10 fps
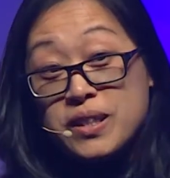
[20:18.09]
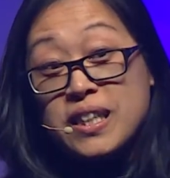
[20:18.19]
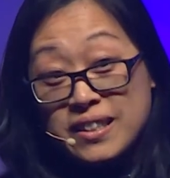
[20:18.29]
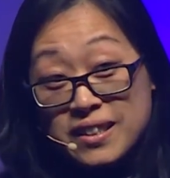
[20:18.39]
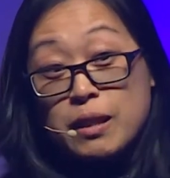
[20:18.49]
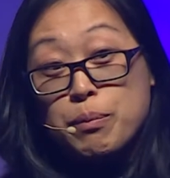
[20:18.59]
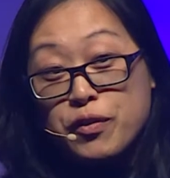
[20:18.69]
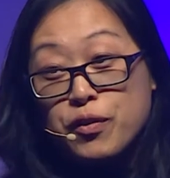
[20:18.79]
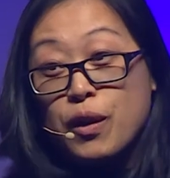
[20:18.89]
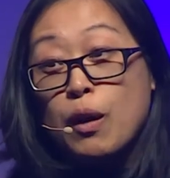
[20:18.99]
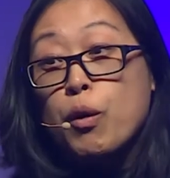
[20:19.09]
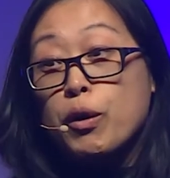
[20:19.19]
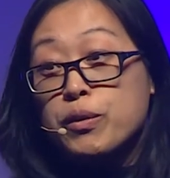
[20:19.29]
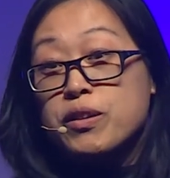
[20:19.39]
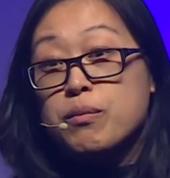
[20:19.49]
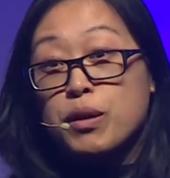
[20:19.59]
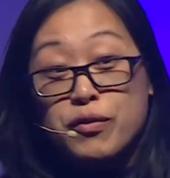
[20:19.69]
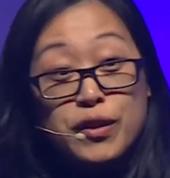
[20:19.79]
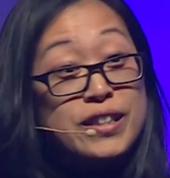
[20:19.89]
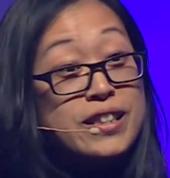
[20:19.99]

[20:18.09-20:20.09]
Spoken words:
and as I said before, I work with them on a very